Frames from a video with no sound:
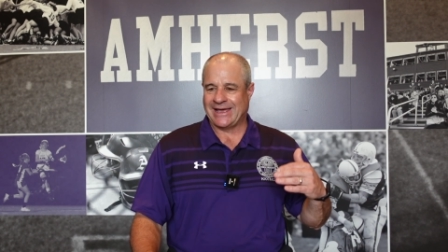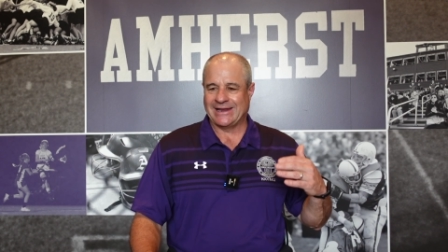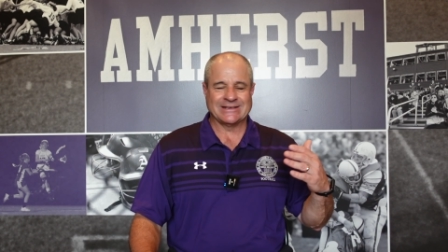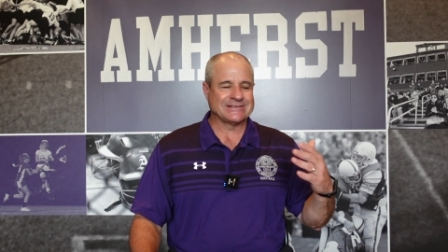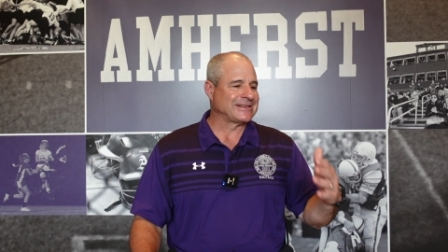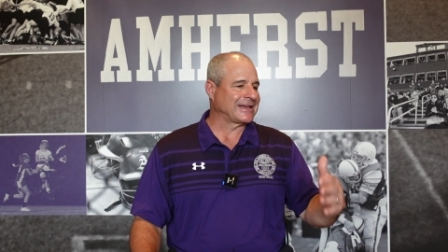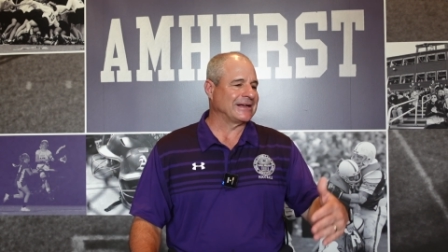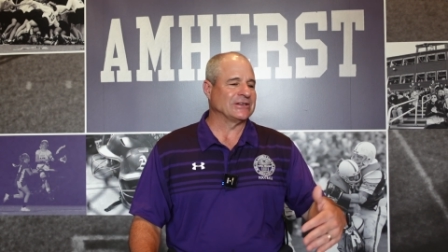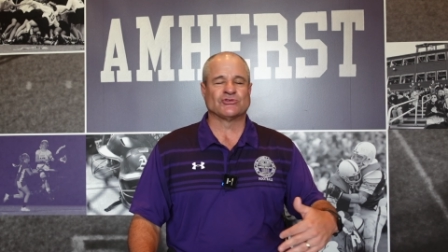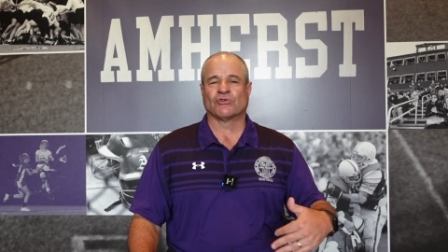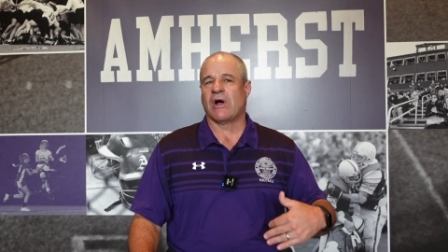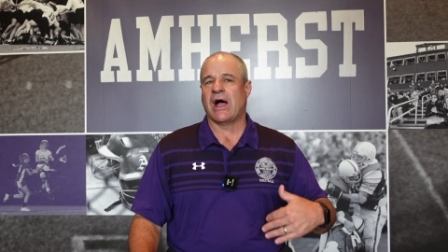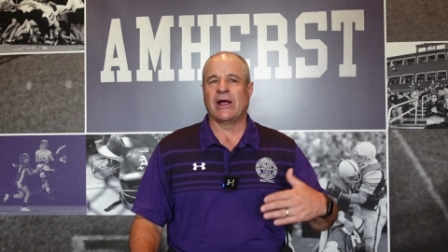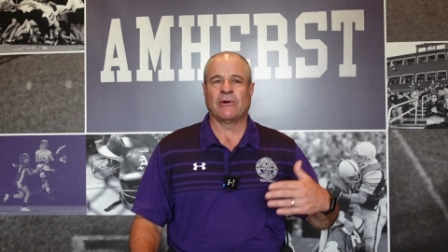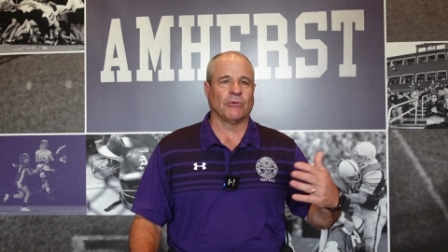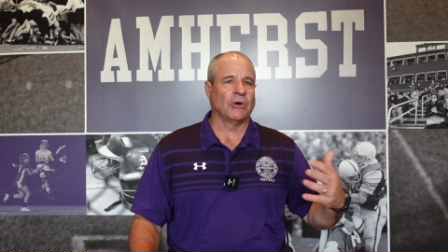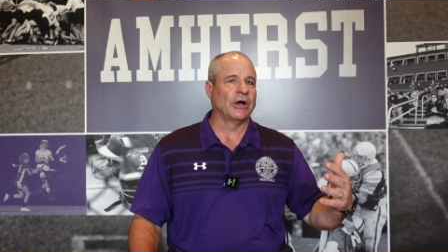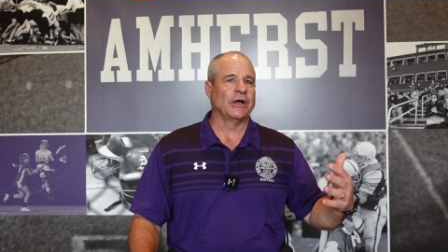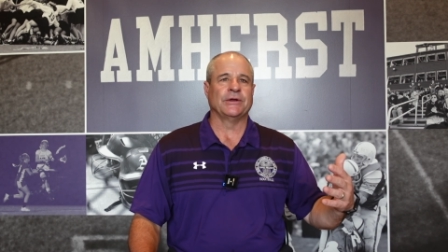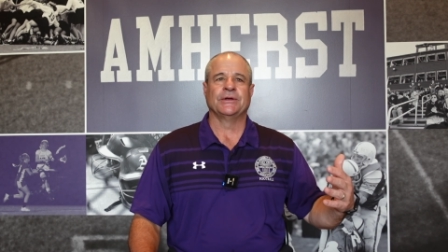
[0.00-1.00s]
And it's like a dry
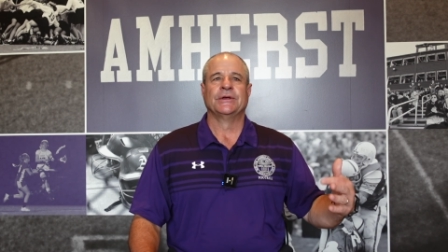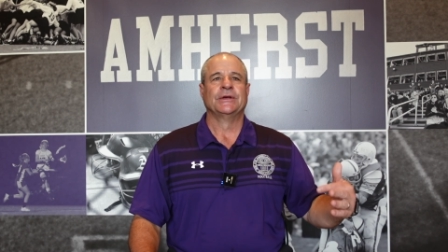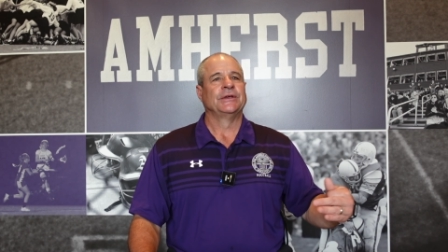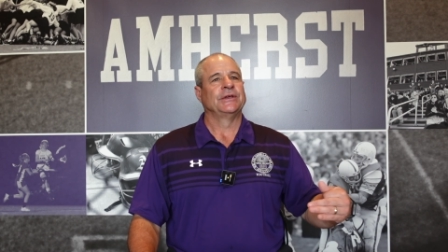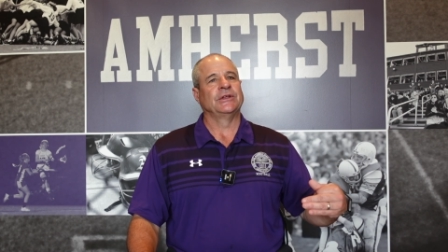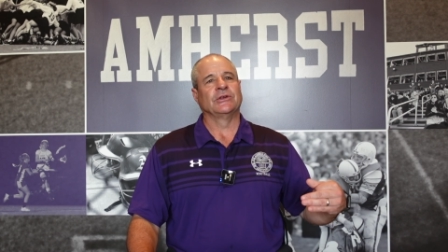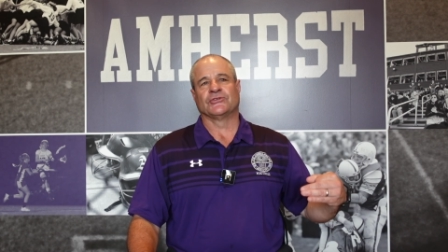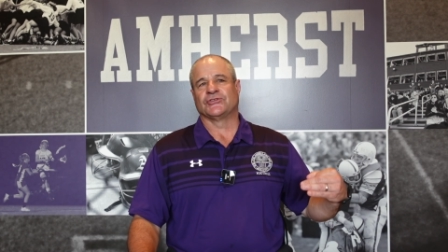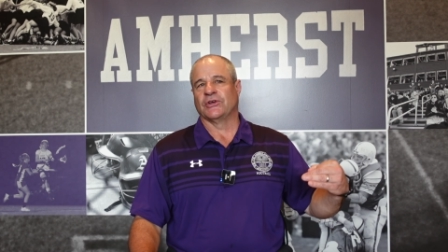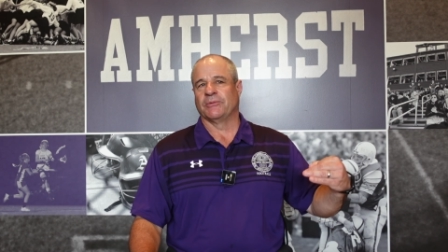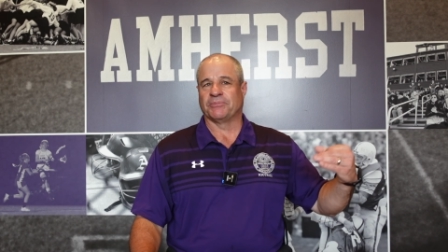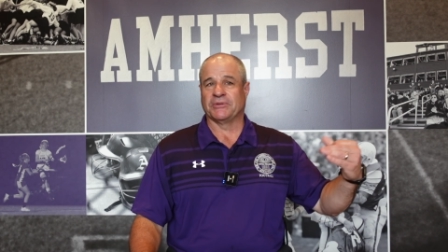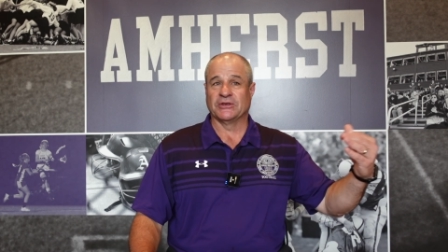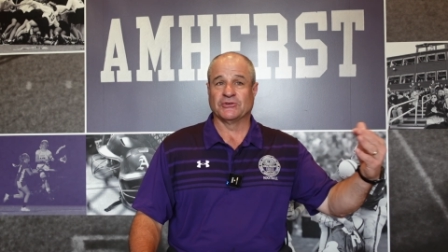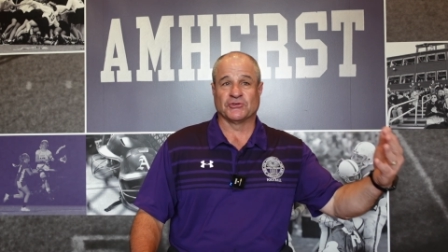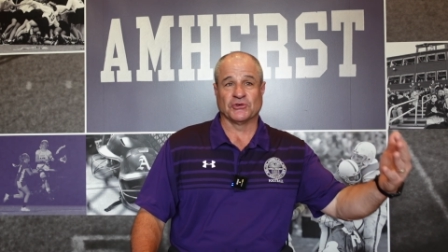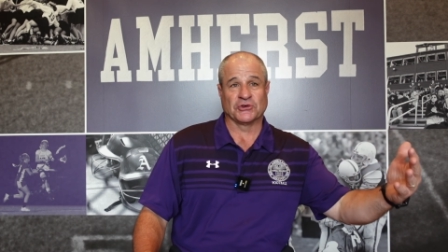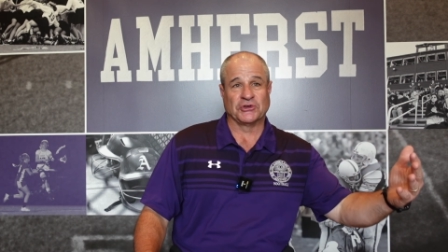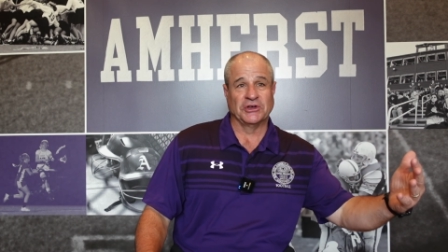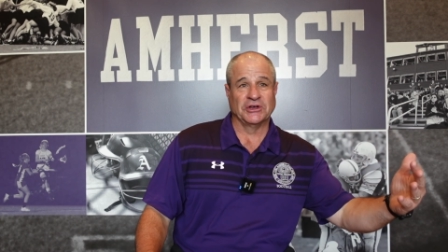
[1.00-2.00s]
run. Some
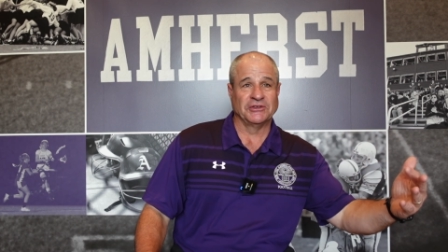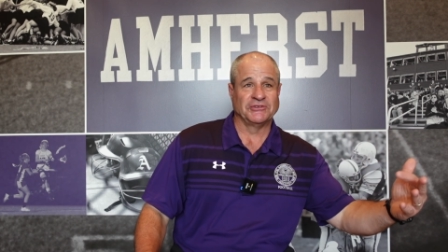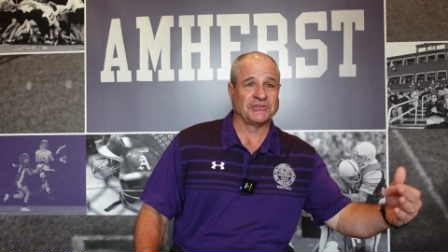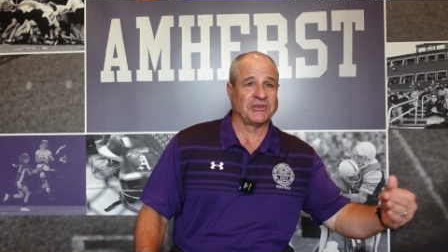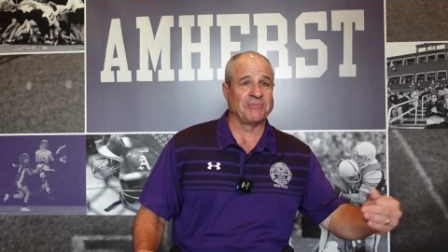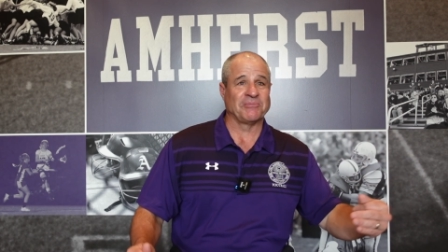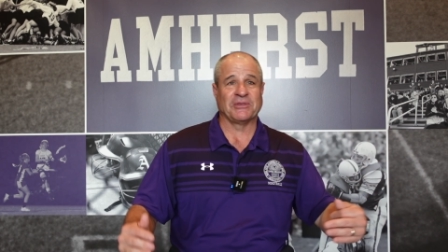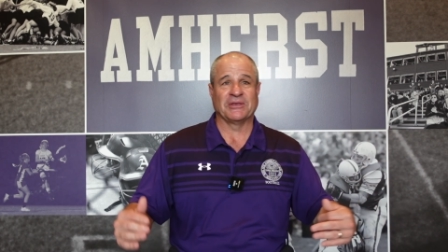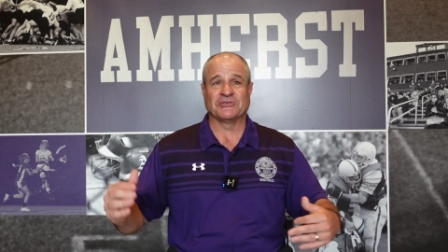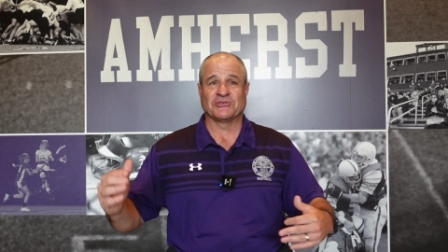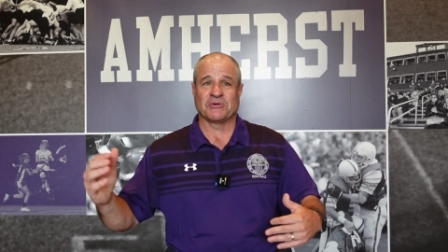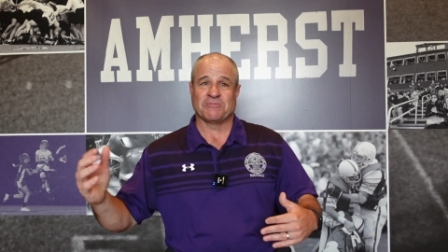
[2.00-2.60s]
things are good, some things are